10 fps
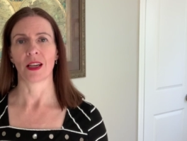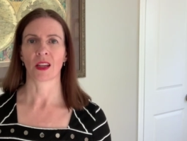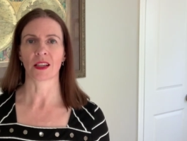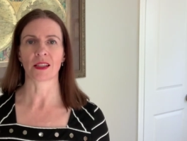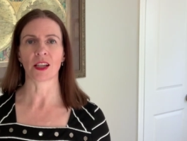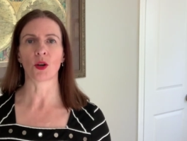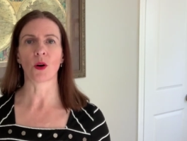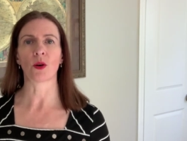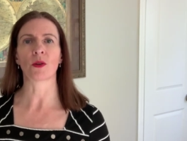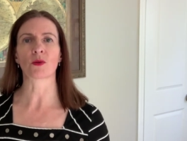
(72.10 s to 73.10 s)
A
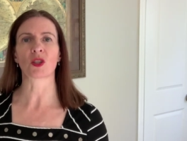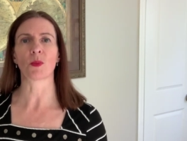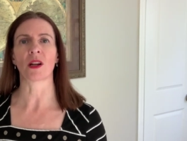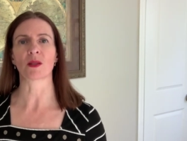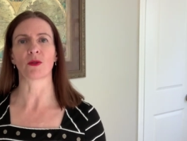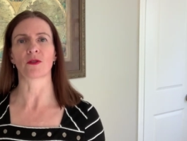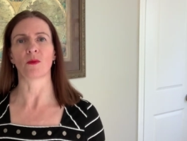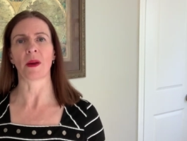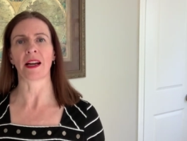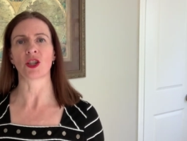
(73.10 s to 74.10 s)
COO is responsible for
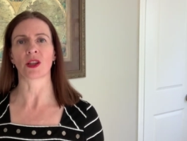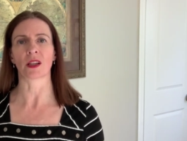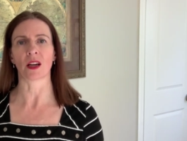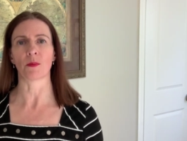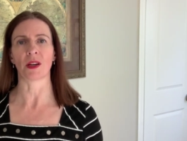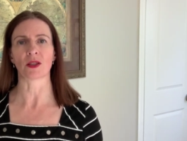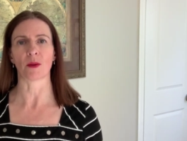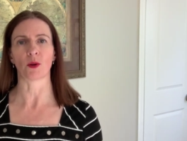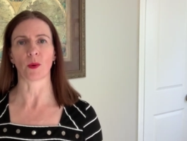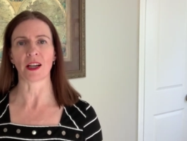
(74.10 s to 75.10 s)
managing the company's
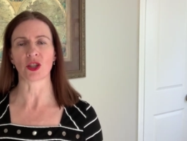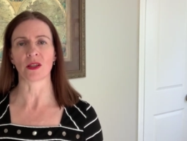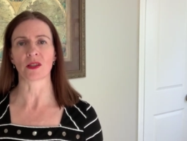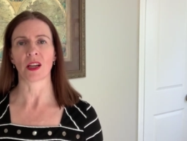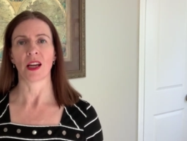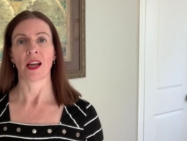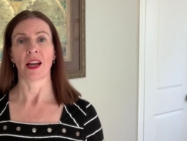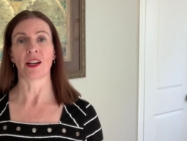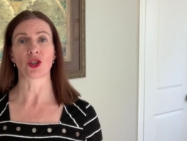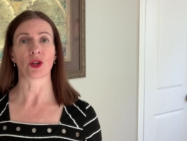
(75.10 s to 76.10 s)
operations
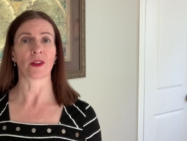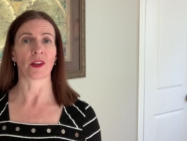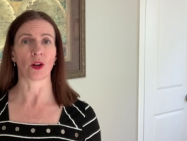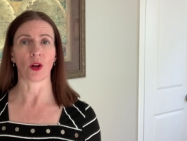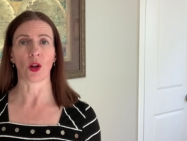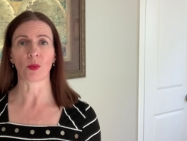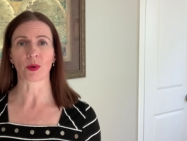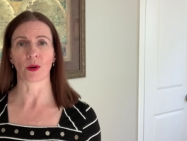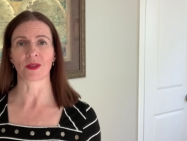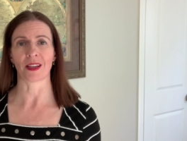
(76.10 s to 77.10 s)
and ensuring that all
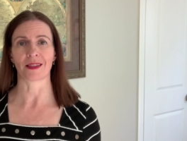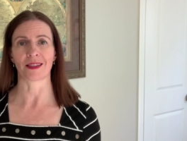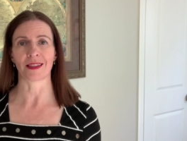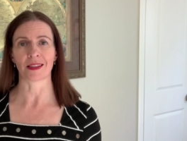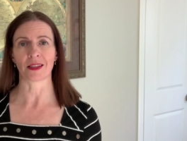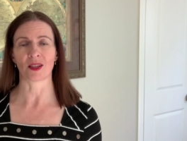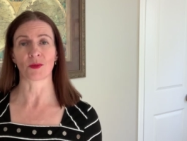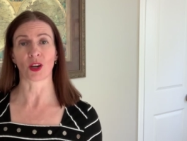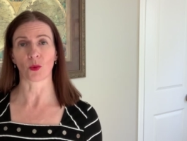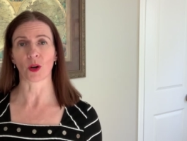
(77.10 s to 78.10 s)
processes and systems
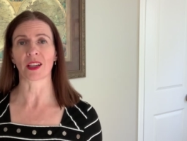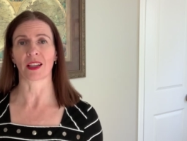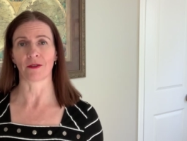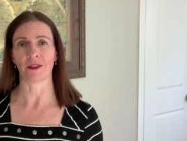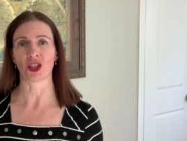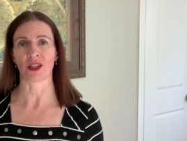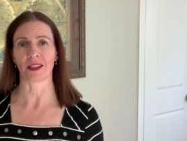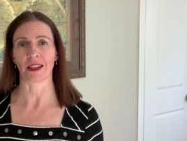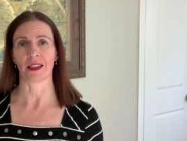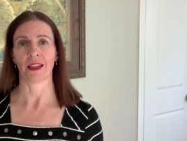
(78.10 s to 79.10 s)
are working
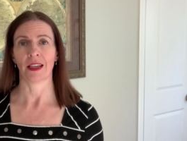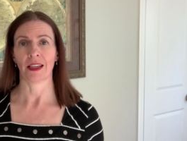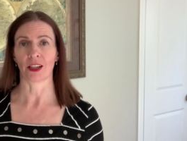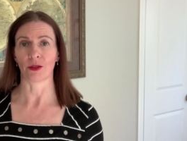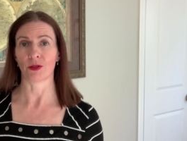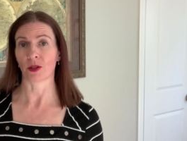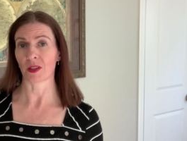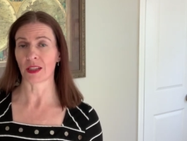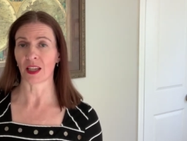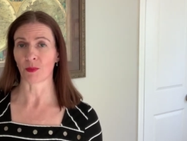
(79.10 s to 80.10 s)
efficiently. It includes
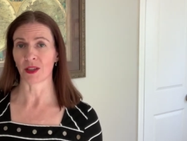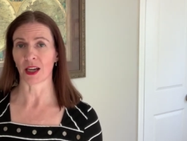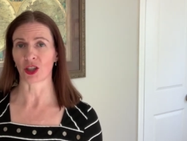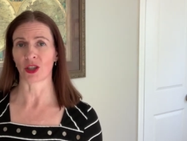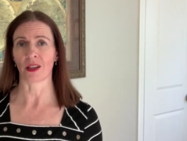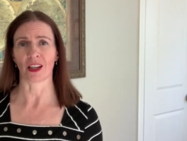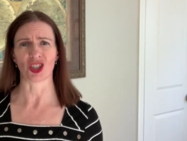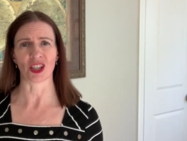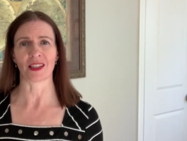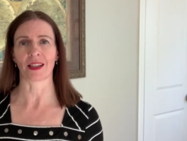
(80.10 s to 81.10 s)
overseeing production,
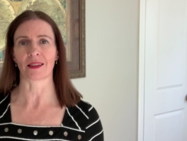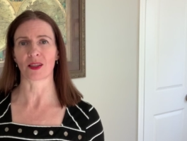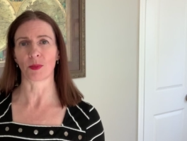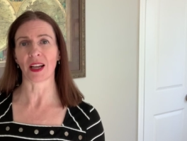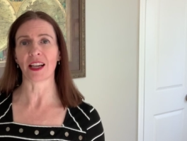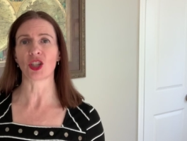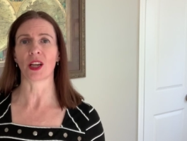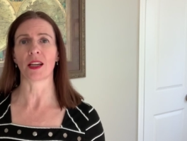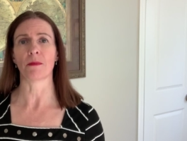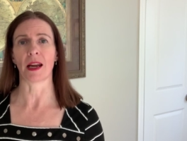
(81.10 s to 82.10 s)
logistics, supply
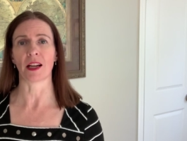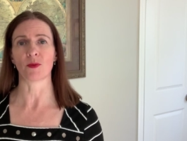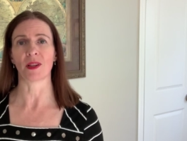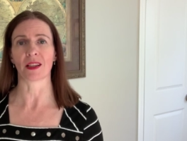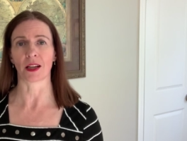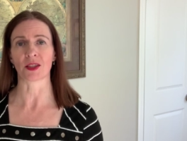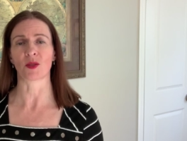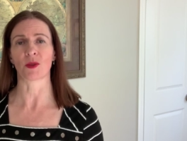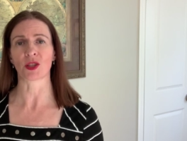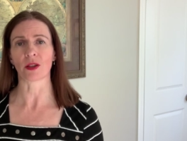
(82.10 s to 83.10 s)
chain management, and
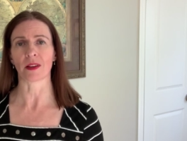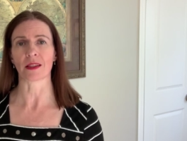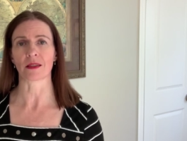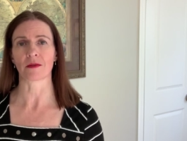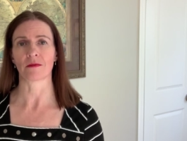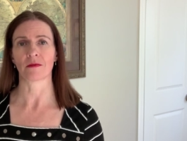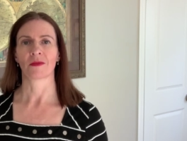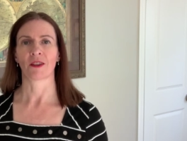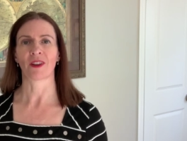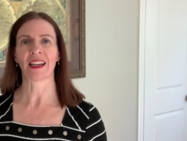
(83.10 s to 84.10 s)
customer service.
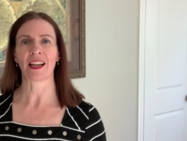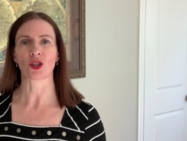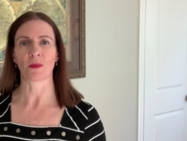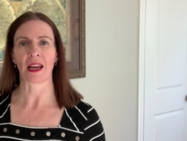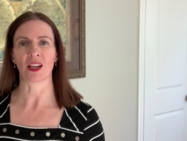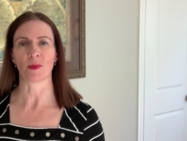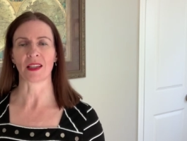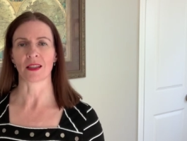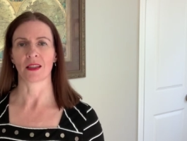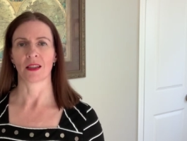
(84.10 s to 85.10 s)
Financial management.